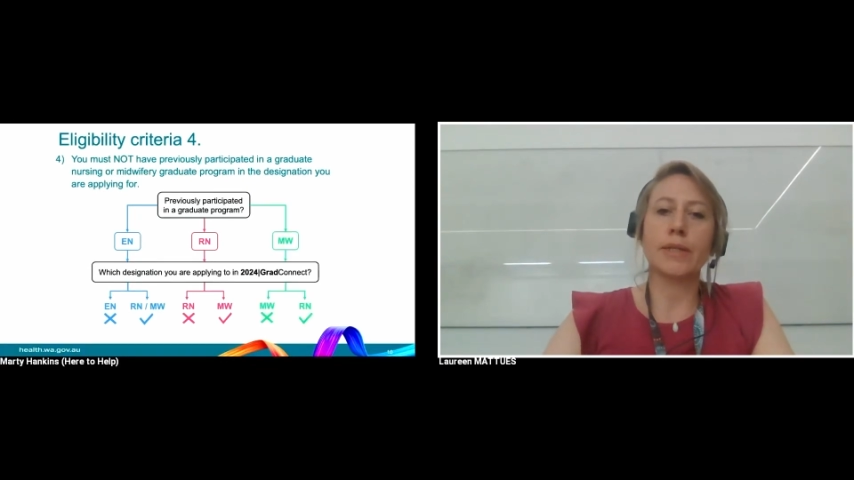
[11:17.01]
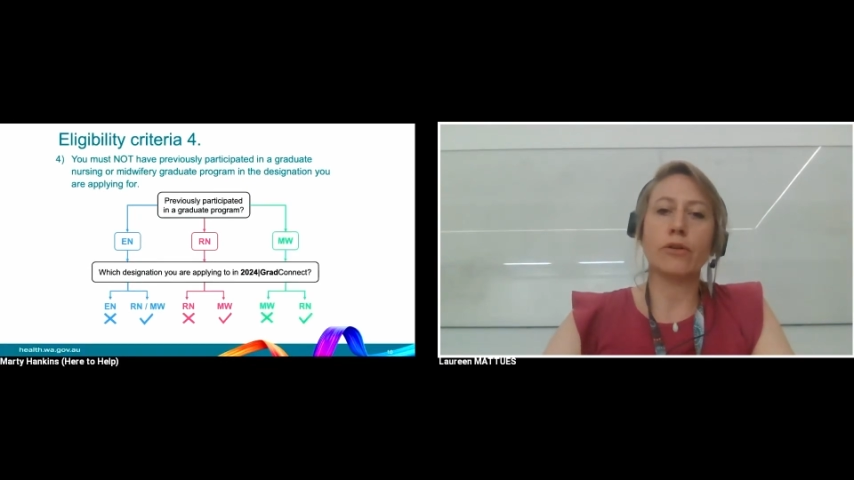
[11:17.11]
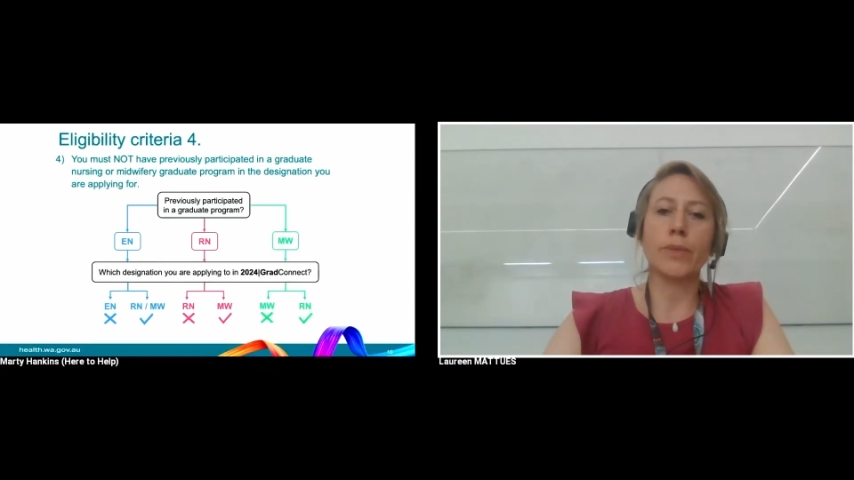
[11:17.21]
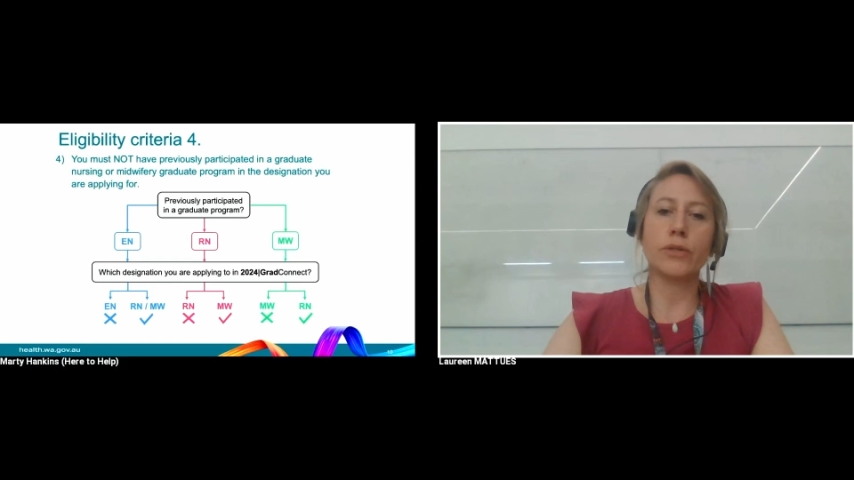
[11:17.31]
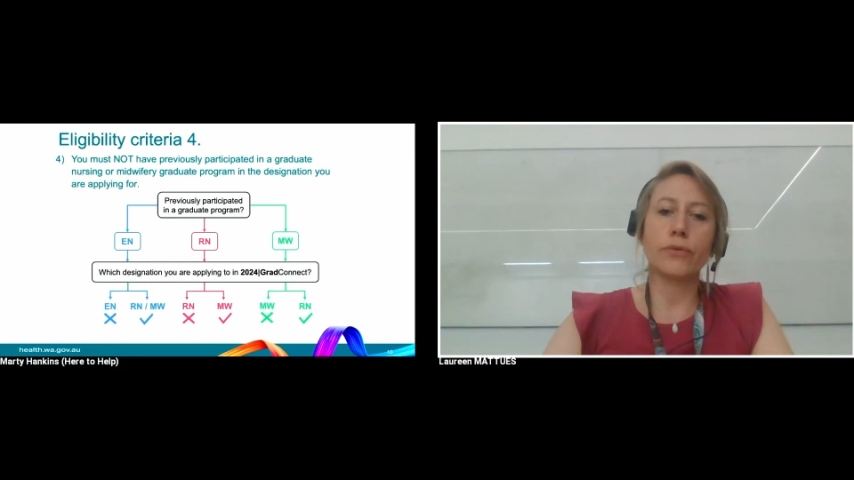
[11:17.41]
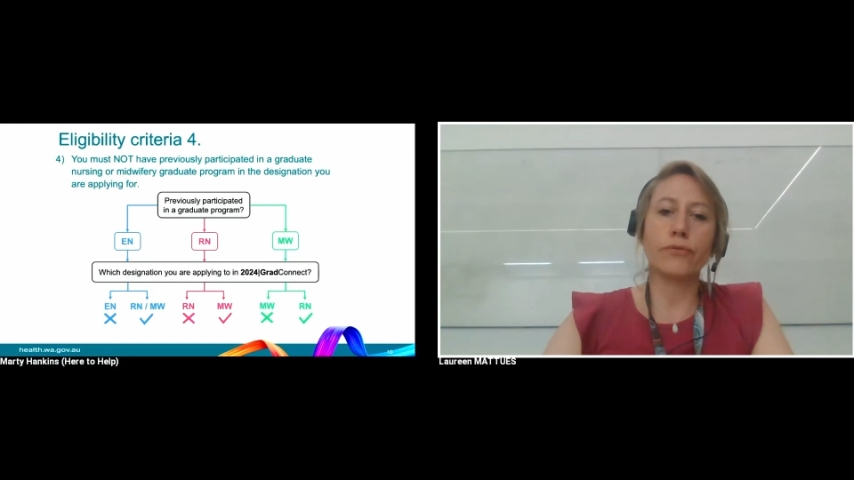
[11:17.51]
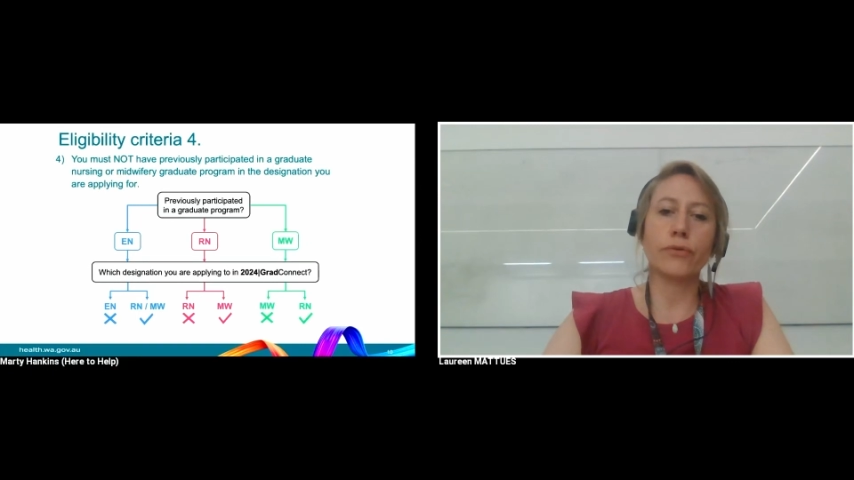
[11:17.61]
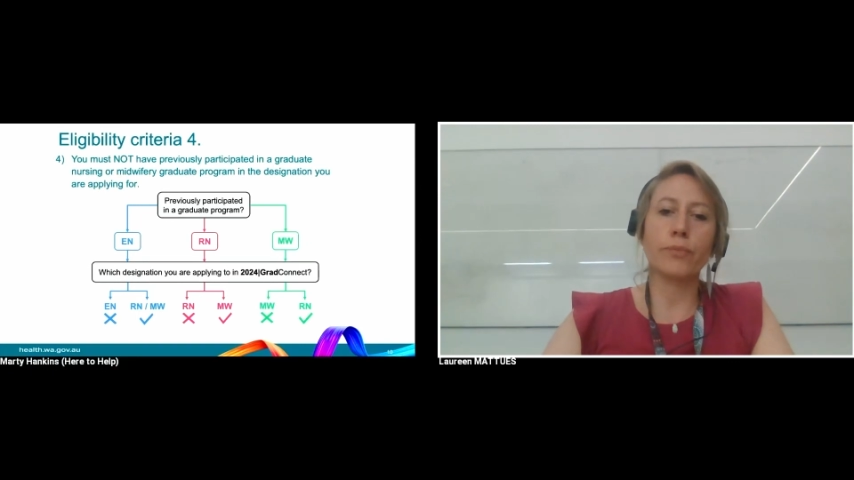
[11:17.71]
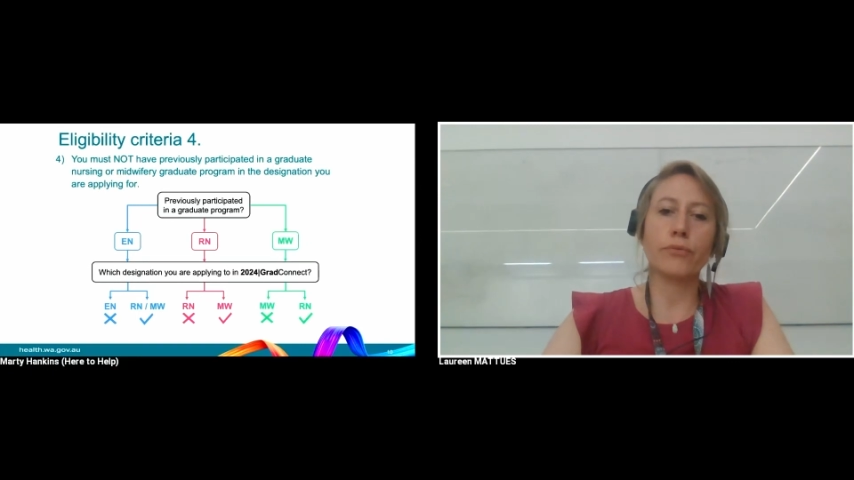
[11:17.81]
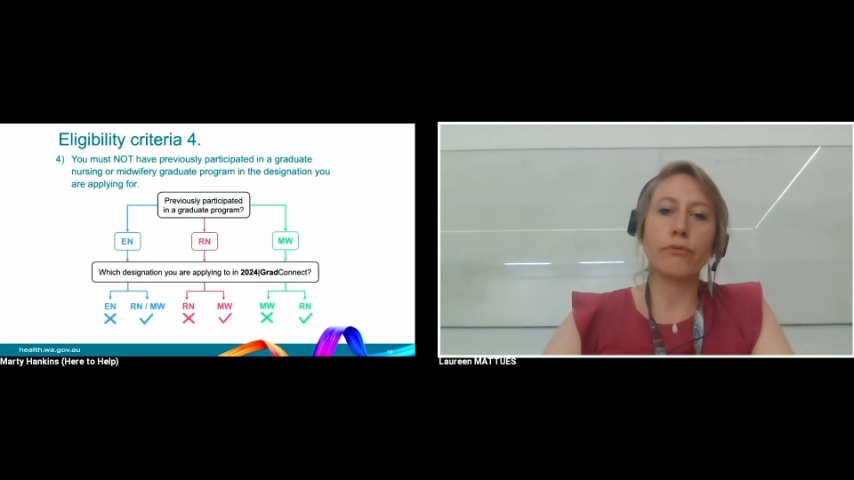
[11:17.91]
in a
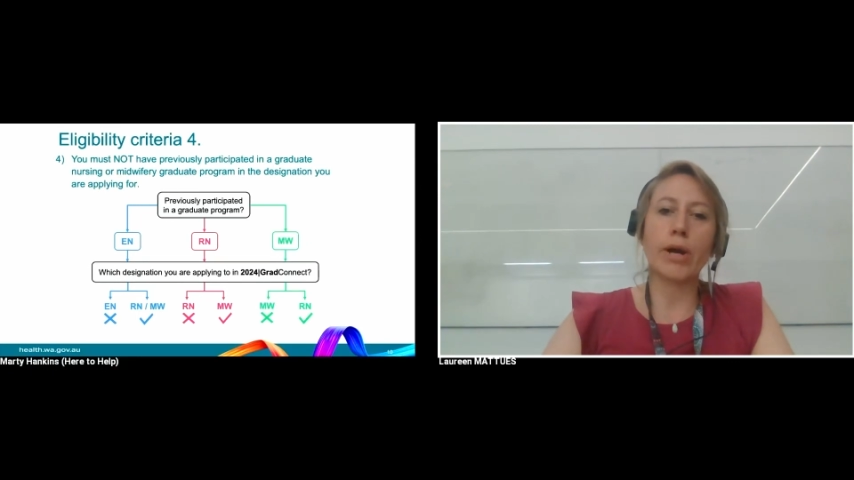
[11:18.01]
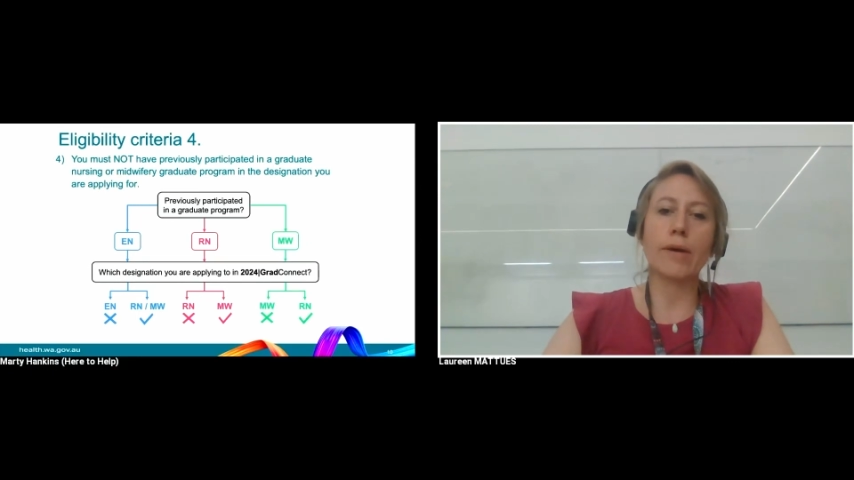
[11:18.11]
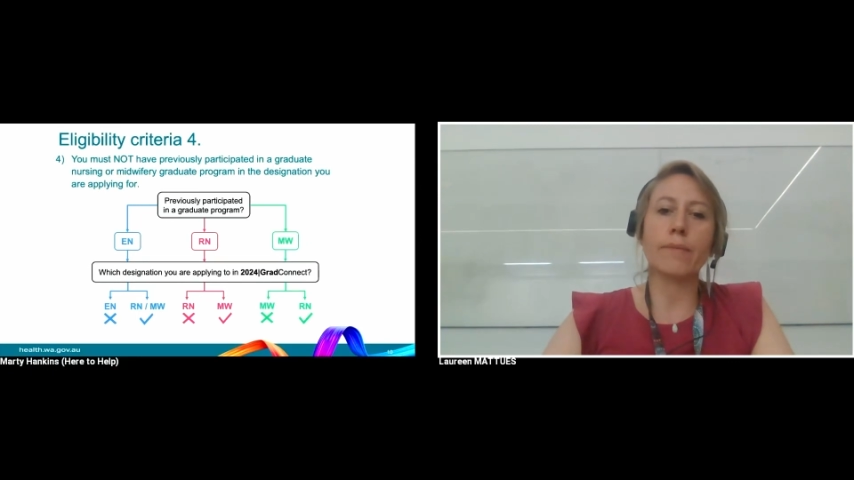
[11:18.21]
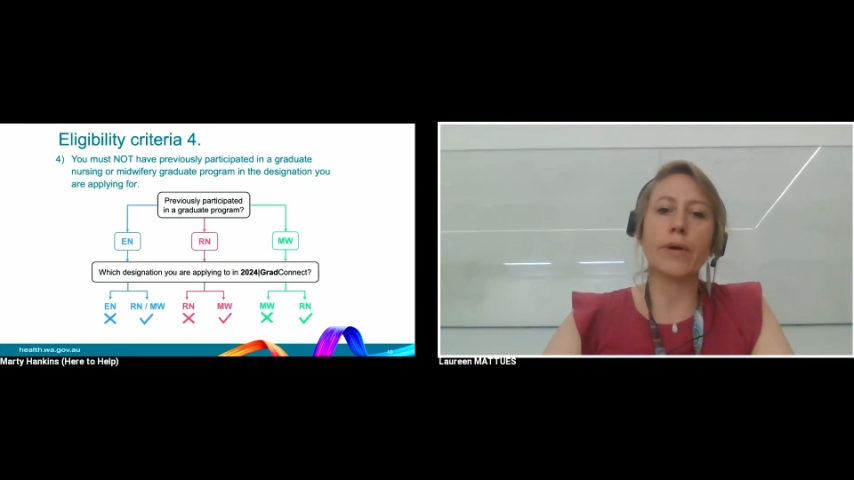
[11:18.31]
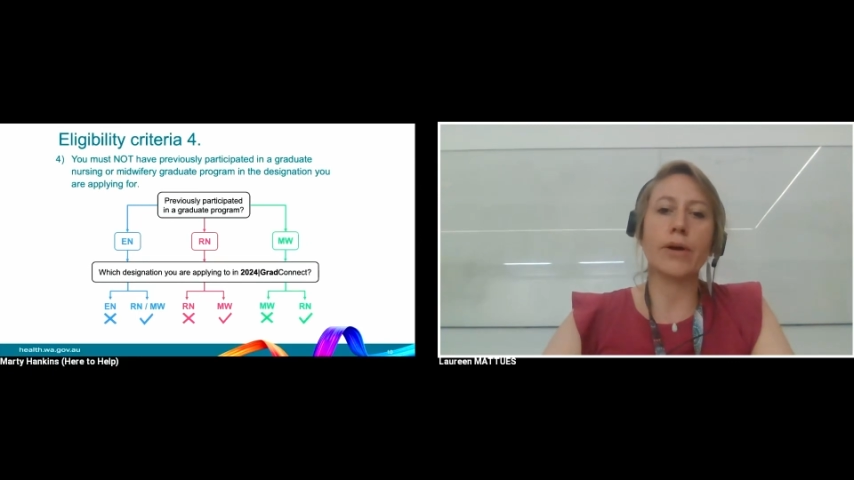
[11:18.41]
midwifery program,